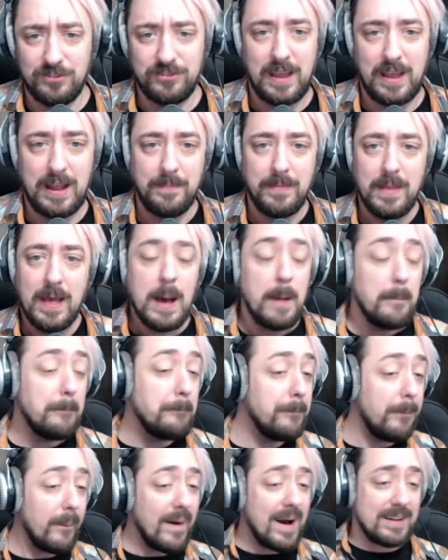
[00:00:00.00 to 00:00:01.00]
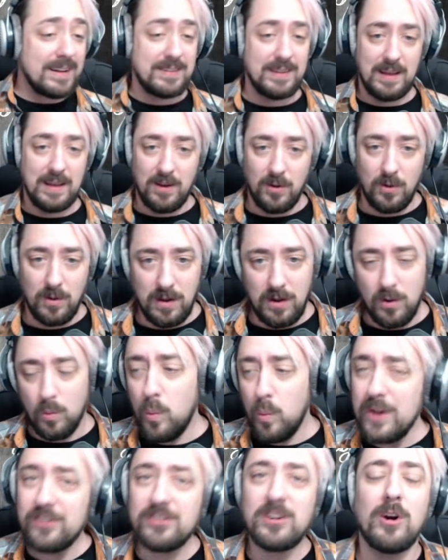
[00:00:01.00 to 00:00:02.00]
date. But
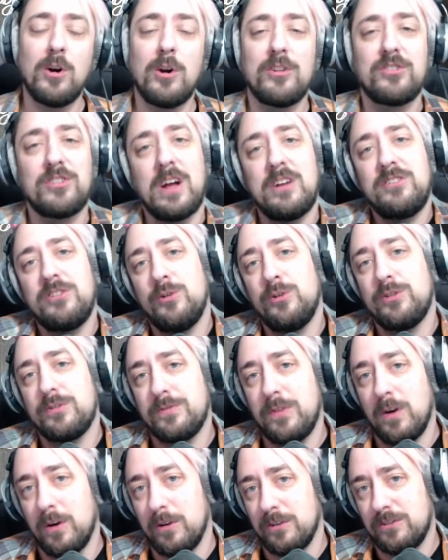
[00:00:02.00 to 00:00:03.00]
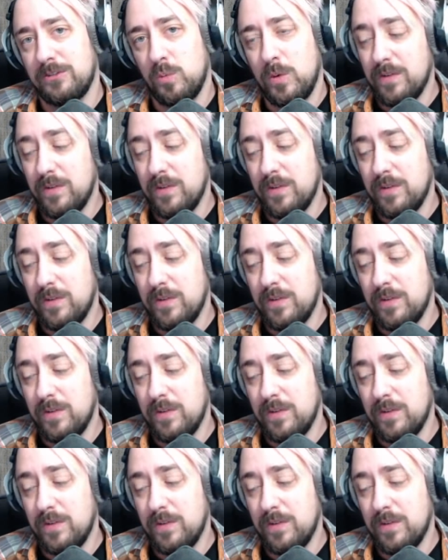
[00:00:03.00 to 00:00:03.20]
which girl should I choose first?